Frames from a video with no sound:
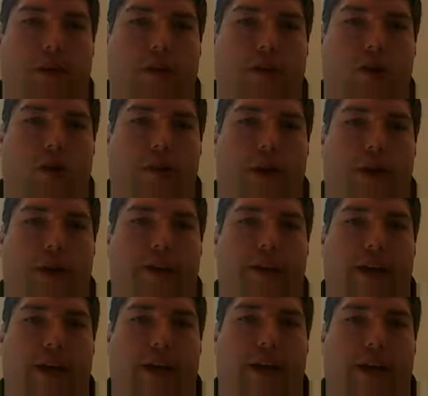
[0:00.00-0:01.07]
Know about
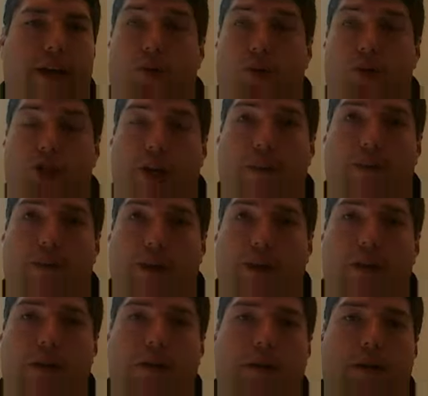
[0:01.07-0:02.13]
the double
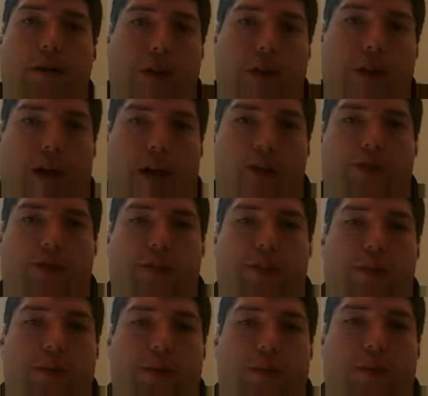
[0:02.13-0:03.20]
jeopardy.
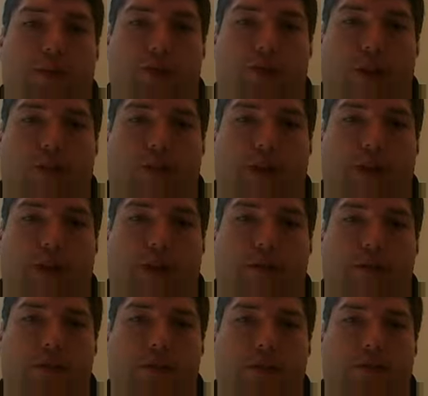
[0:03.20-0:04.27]
Understand what double jeopardy
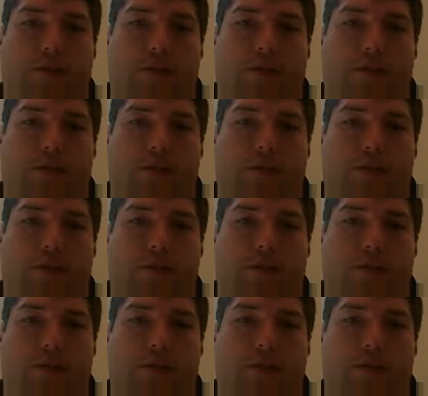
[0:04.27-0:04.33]
is.